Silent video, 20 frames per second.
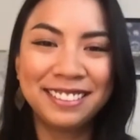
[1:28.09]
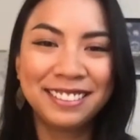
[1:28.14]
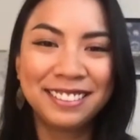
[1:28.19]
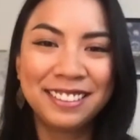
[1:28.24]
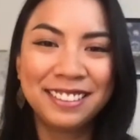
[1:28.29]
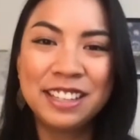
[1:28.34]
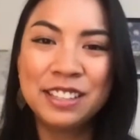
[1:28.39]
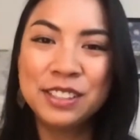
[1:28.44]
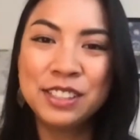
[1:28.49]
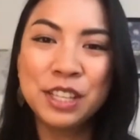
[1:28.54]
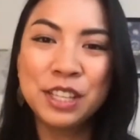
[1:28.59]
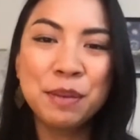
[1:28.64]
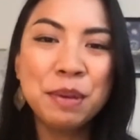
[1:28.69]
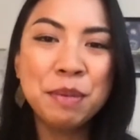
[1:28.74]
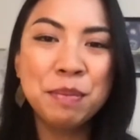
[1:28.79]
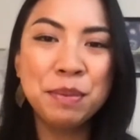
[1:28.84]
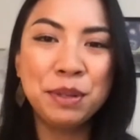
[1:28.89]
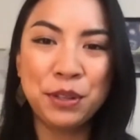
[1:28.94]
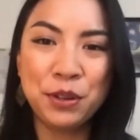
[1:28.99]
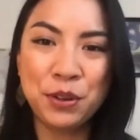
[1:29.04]
Now, some
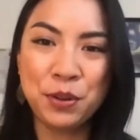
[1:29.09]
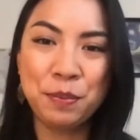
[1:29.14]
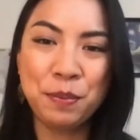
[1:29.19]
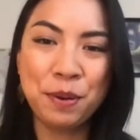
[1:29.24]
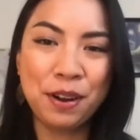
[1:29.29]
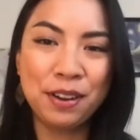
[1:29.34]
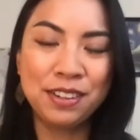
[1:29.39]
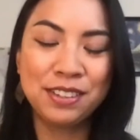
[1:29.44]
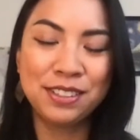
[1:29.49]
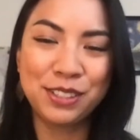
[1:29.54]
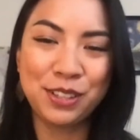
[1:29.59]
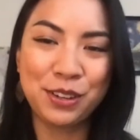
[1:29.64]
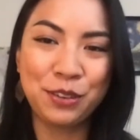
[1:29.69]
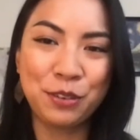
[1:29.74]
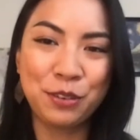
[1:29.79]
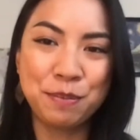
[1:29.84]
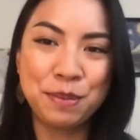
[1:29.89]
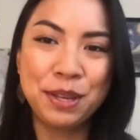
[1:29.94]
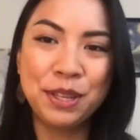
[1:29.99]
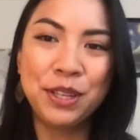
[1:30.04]
IMBA local partners are
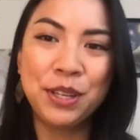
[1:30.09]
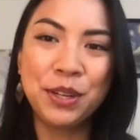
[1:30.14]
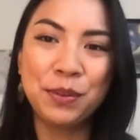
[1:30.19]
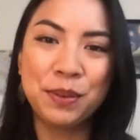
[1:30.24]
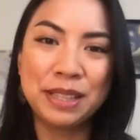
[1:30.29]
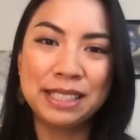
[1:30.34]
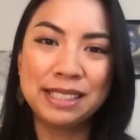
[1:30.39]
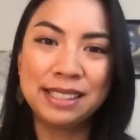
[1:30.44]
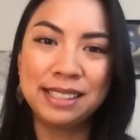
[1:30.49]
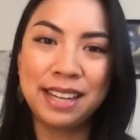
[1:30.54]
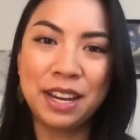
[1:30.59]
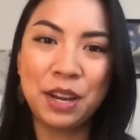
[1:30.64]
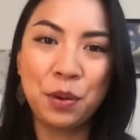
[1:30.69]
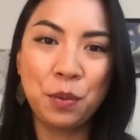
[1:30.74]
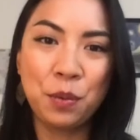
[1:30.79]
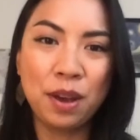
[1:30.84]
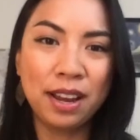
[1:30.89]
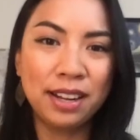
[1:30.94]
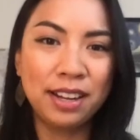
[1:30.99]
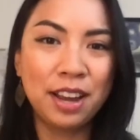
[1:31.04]
familiar with the
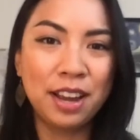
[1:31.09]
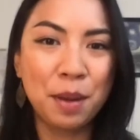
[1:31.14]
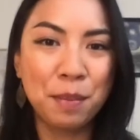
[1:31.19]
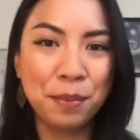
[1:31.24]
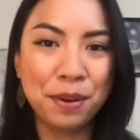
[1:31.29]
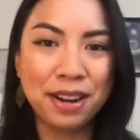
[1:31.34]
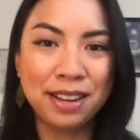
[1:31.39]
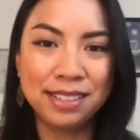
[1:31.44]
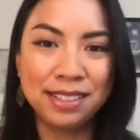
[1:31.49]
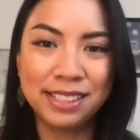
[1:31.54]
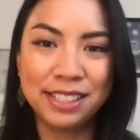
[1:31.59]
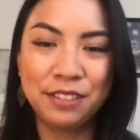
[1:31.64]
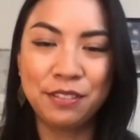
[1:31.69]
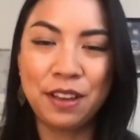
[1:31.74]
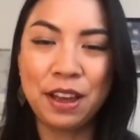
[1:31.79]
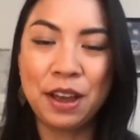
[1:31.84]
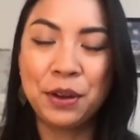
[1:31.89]
statewide comprehensive